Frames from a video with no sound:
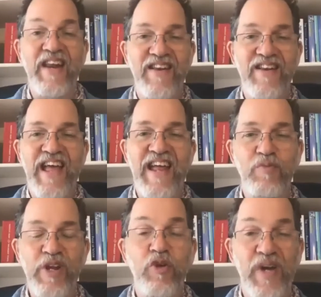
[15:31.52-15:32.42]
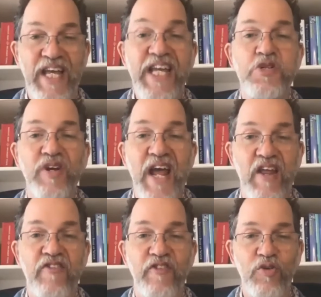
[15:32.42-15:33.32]
and when you eat
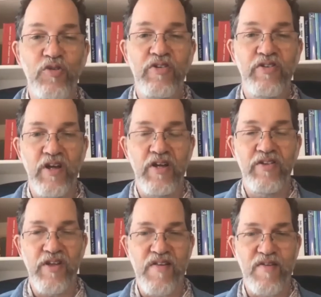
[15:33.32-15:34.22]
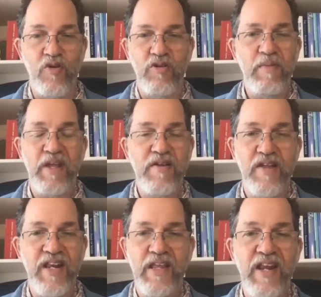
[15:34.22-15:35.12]
organic food, the soil, I mean, because
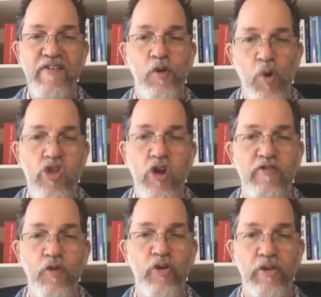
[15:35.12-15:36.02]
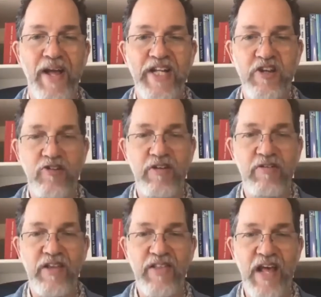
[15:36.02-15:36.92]
you never wash off all the
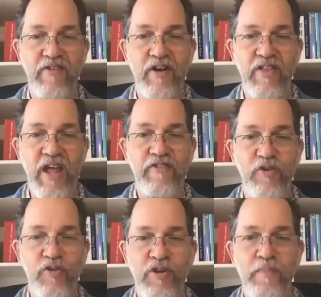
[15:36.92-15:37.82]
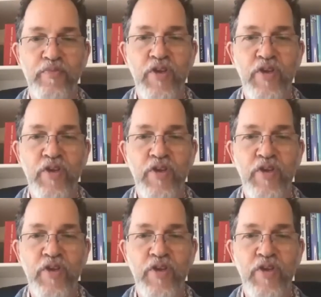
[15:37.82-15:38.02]
bacteria on that food.